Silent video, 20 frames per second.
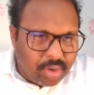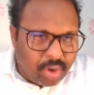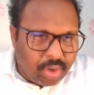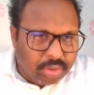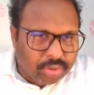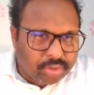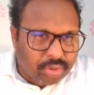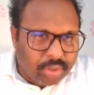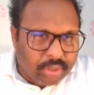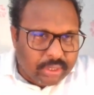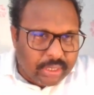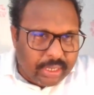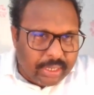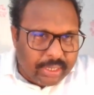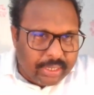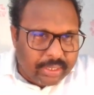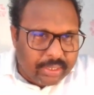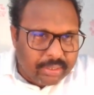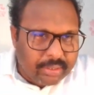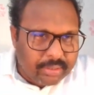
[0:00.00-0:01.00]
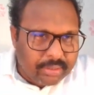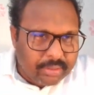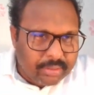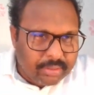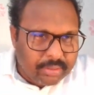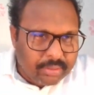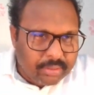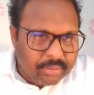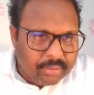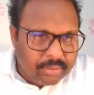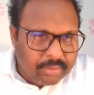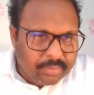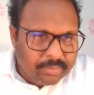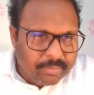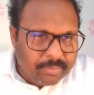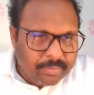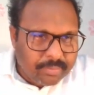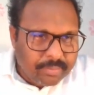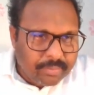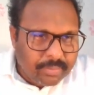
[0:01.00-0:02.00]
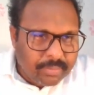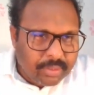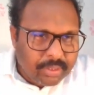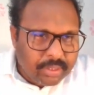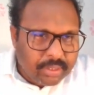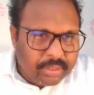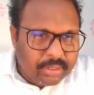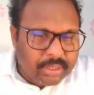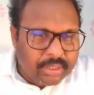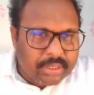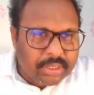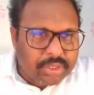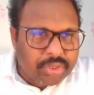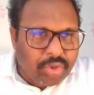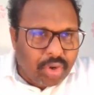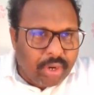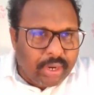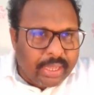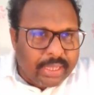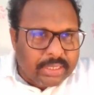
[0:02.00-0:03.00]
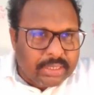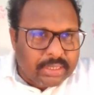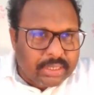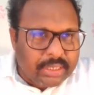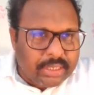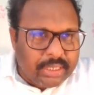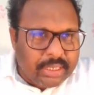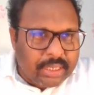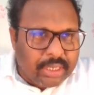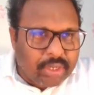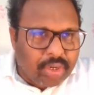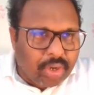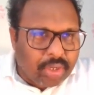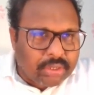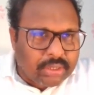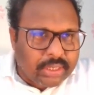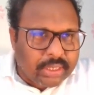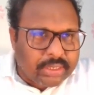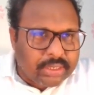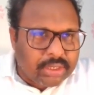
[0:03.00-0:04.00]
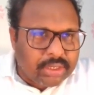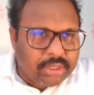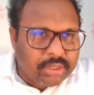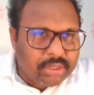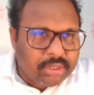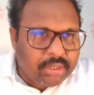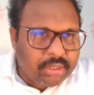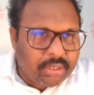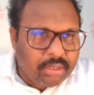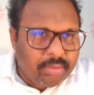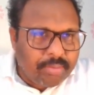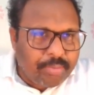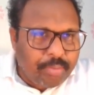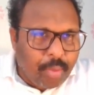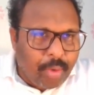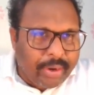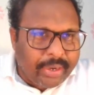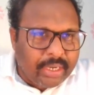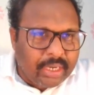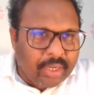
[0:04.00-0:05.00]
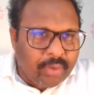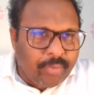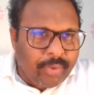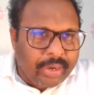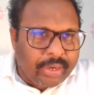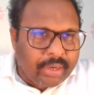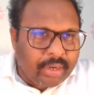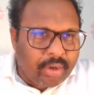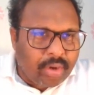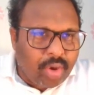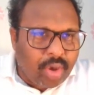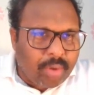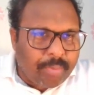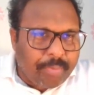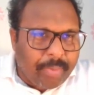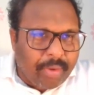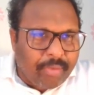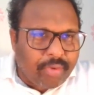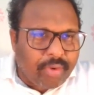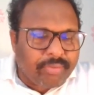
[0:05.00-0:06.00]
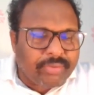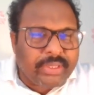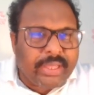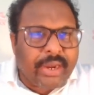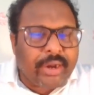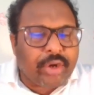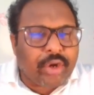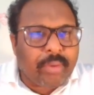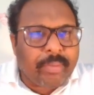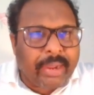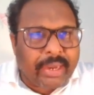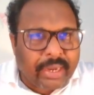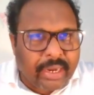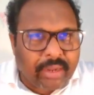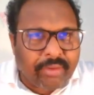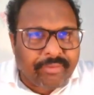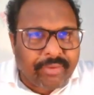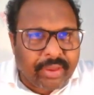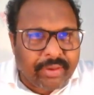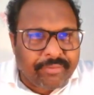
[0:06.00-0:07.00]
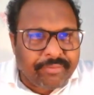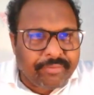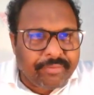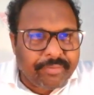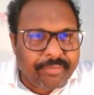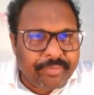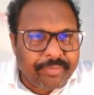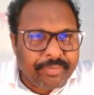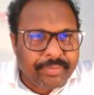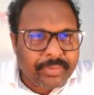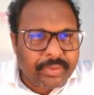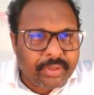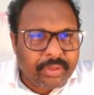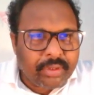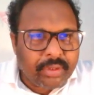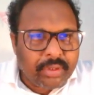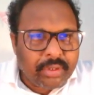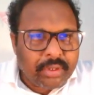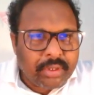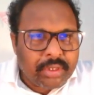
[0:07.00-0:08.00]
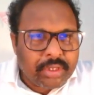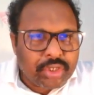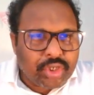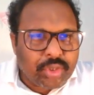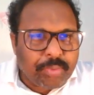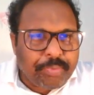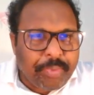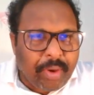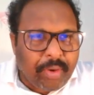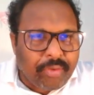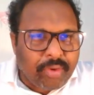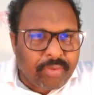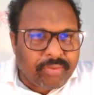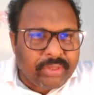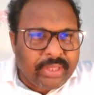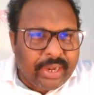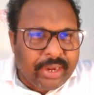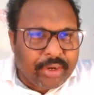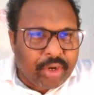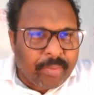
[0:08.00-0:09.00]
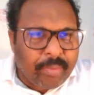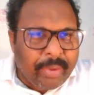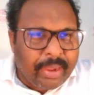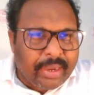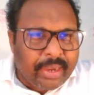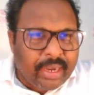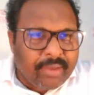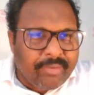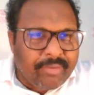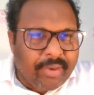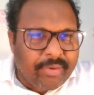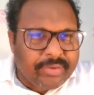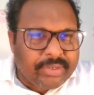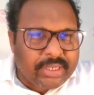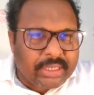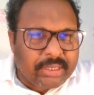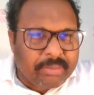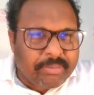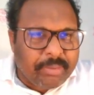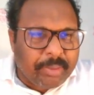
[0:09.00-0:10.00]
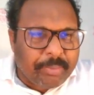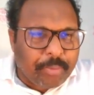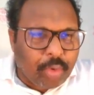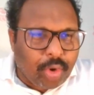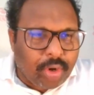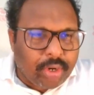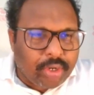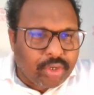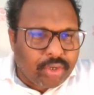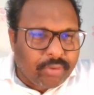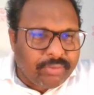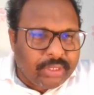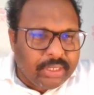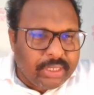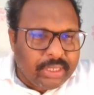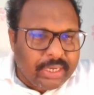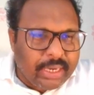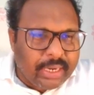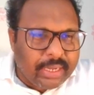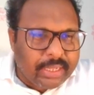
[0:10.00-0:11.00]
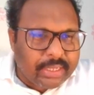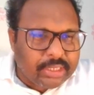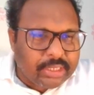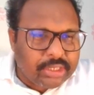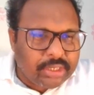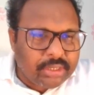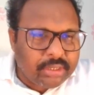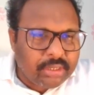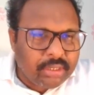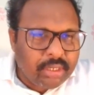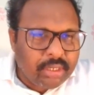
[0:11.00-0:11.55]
orthogonally, this is called as E cross H pointing vector or power of the electromagnetic wave. So power of the electromagnetic wave is nothing but product of the E and H.